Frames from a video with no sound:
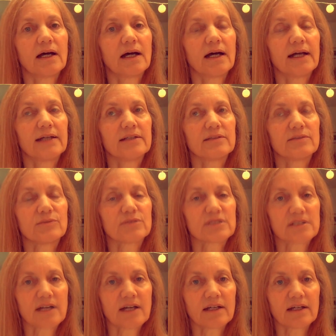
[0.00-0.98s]
I was
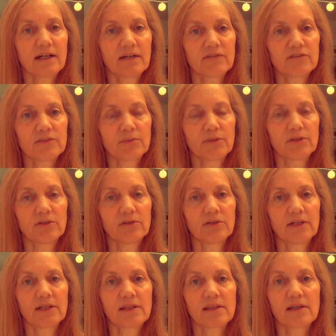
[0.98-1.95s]
not comfortable
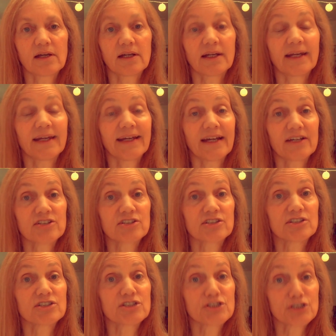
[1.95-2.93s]
and thought I
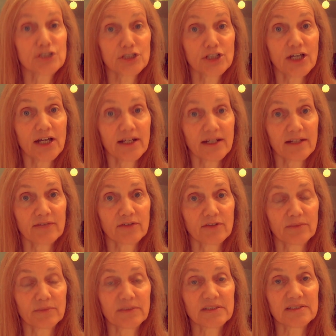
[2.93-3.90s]
actually should not
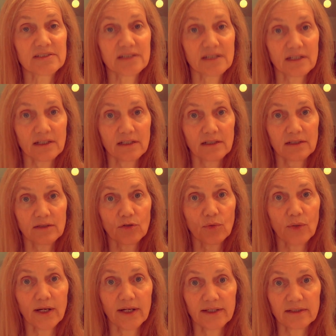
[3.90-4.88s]
ever be sitting
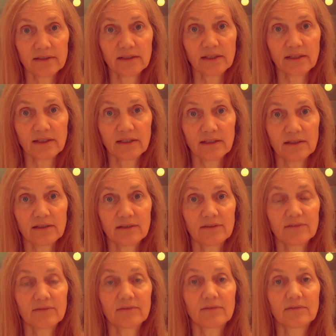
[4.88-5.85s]
quietly
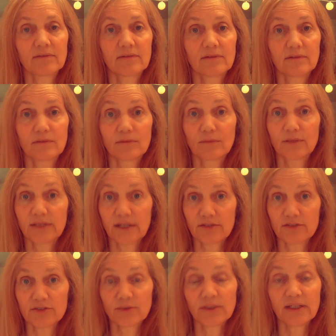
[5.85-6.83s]

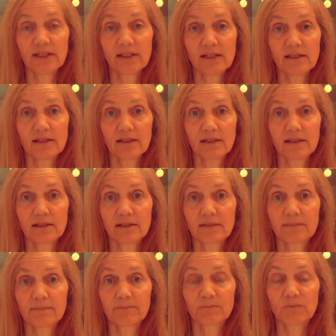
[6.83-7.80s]
without doing
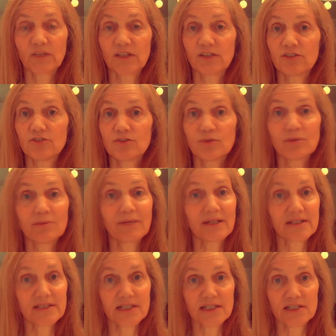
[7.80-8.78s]
anything like you do in
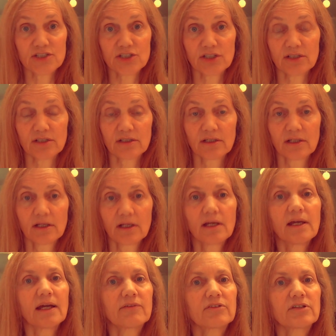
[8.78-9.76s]
meditation.
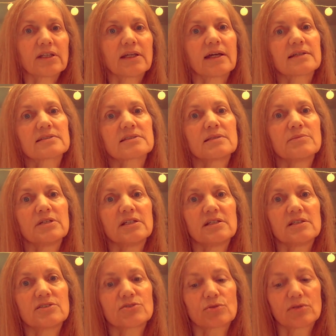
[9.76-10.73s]
Everything has to
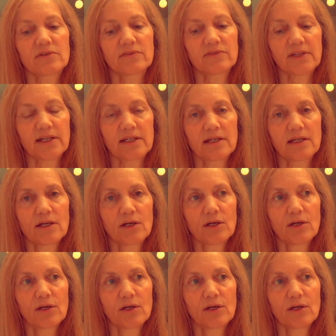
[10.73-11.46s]
be sort of like